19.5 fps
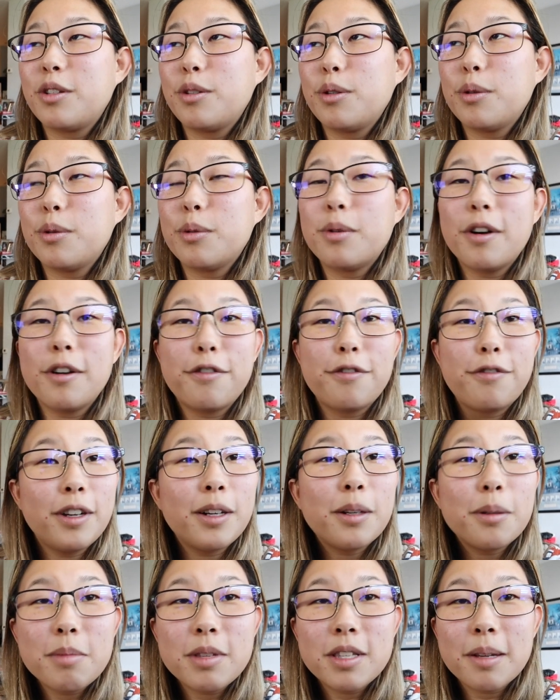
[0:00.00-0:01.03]
to
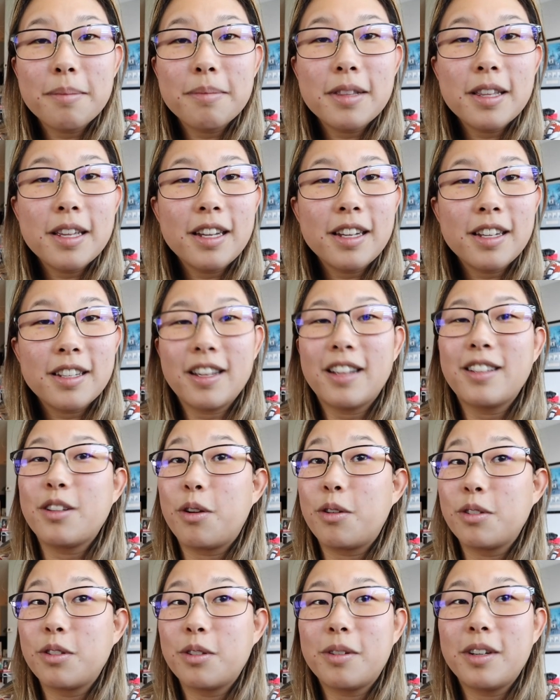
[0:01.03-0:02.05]
film something cuz that's
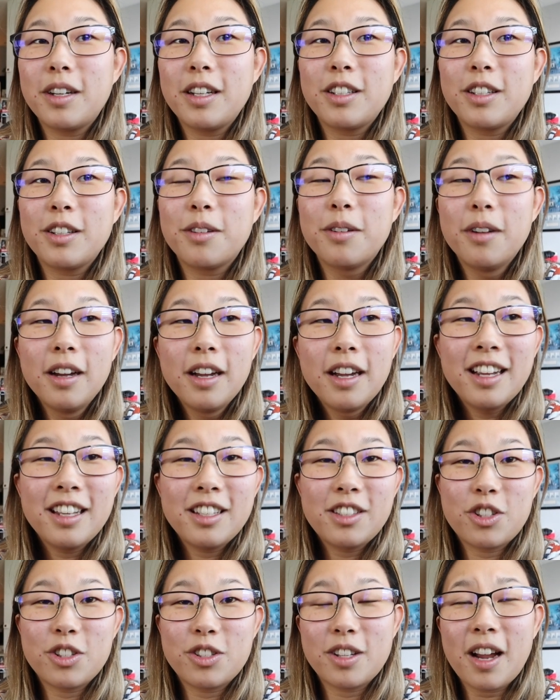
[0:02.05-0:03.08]
also what I do.
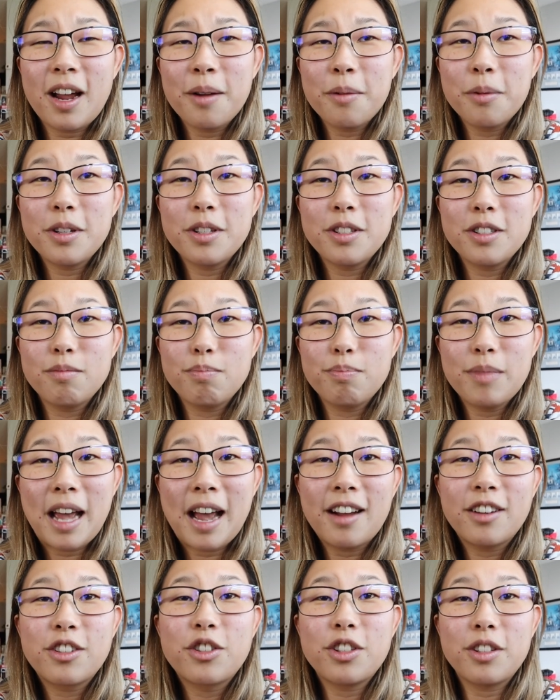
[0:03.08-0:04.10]
It's just I wouldn't
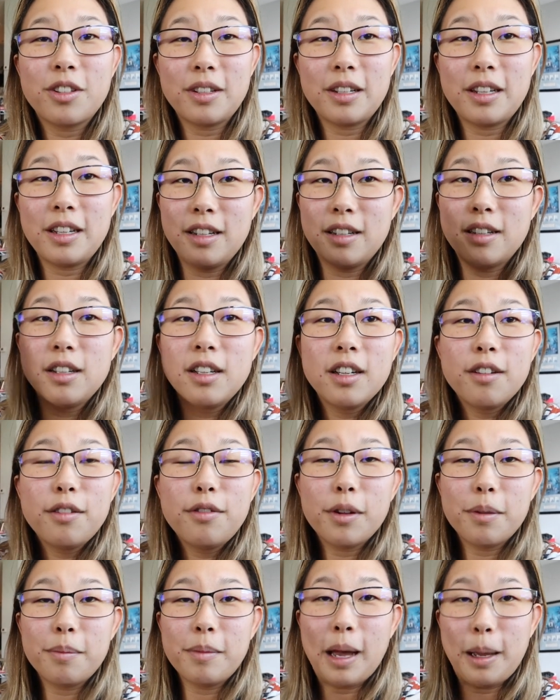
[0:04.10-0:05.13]
actually
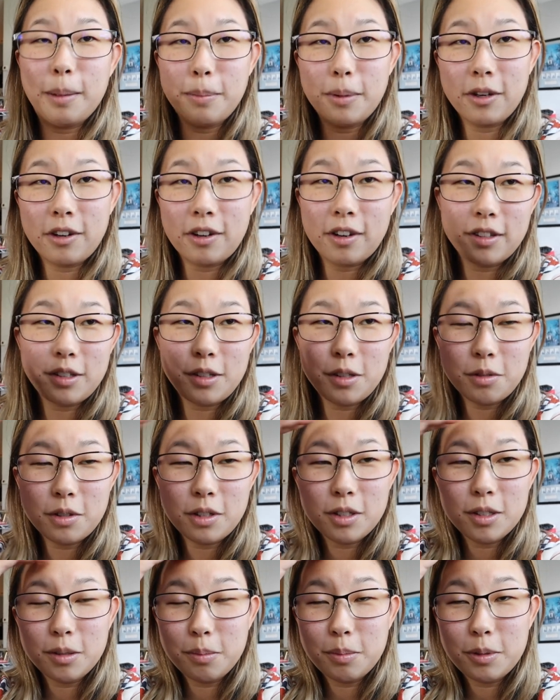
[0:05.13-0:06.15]
film that and put it on
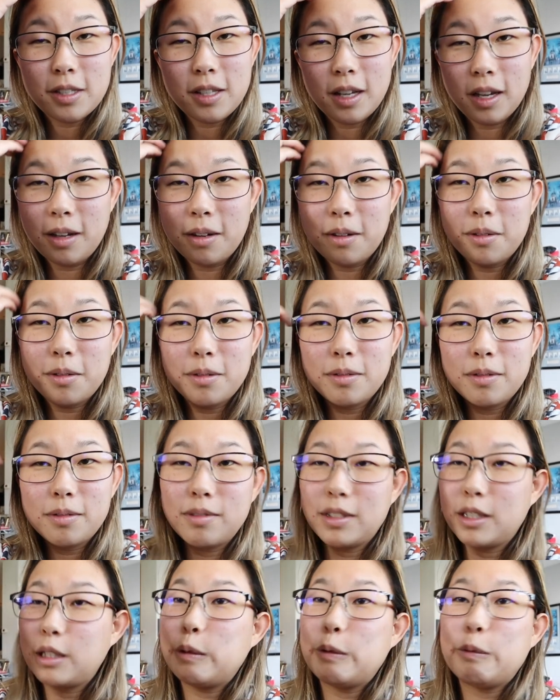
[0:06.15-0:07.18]
YouTube, so
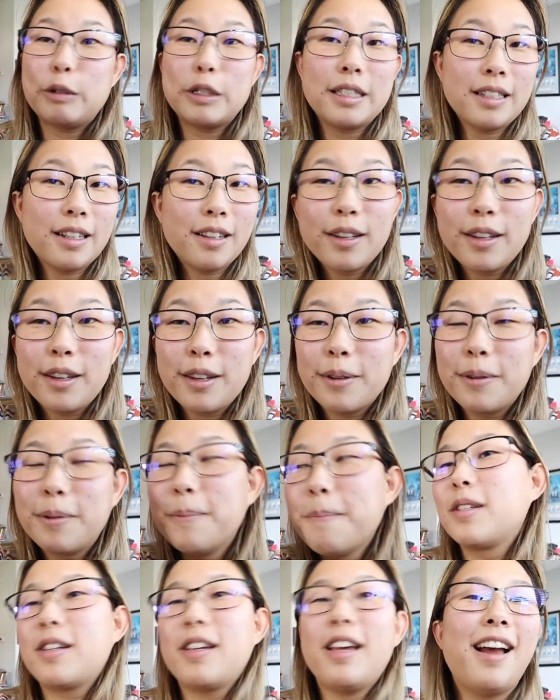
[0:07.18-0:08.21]
that's what I'm just telling you.
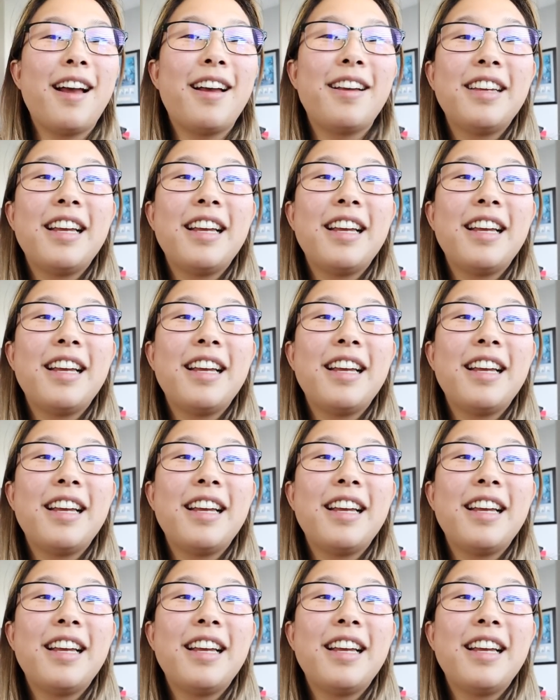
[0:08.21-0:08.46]
So yeah,